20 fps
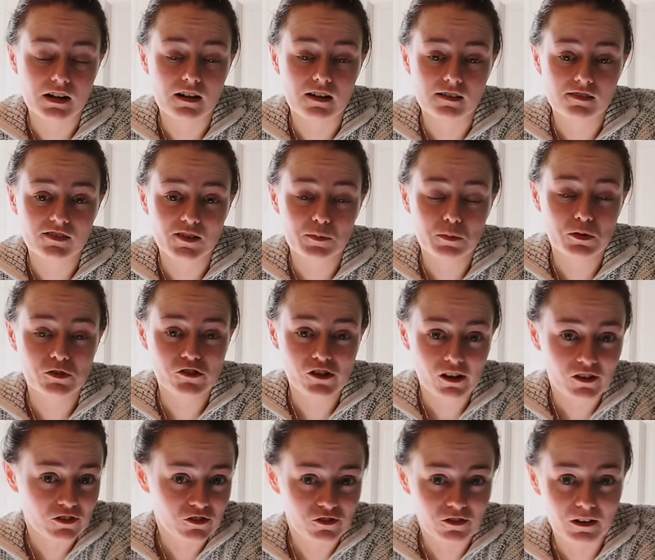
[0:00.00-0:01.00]
of
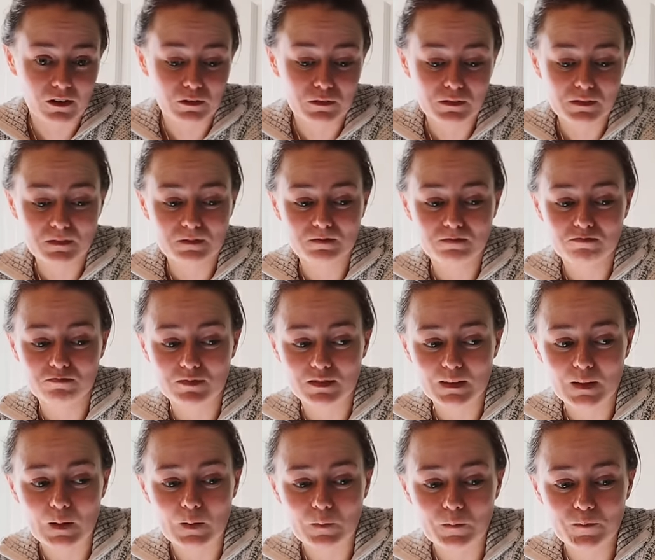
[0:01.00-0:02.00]
progesterone.
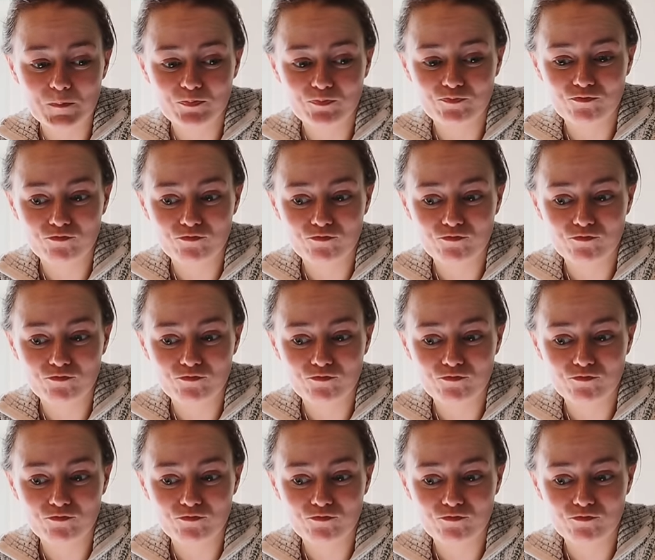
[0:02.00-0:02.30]
So